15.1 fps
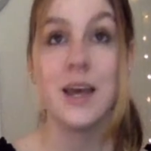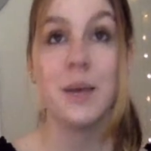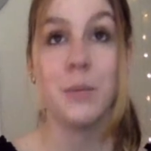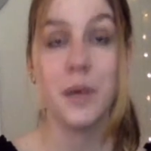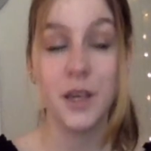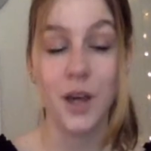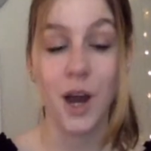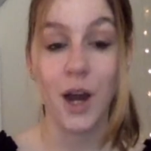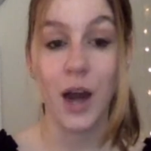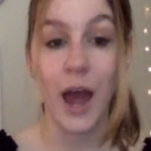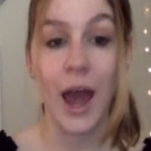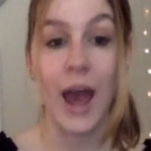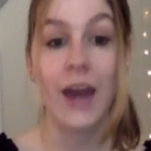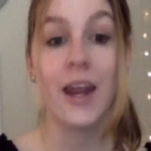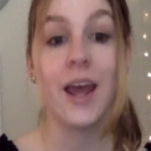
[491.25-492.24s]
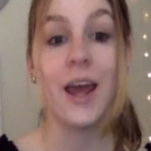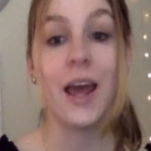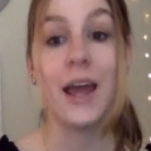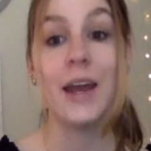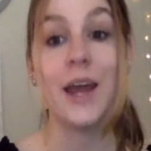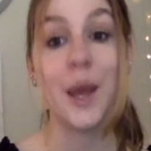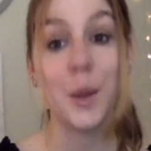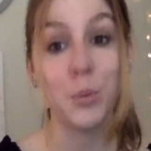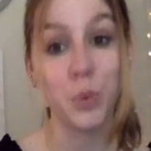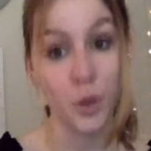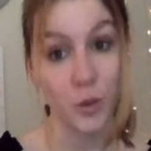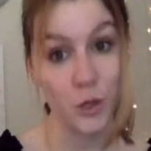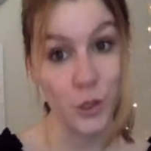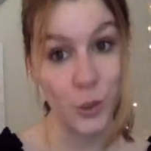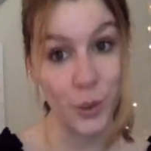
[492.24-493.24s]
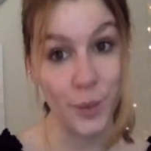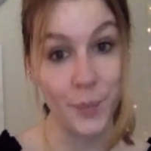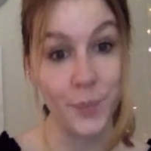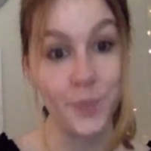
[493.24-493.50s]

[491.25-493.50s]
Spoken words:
a PR ad, and a brochure.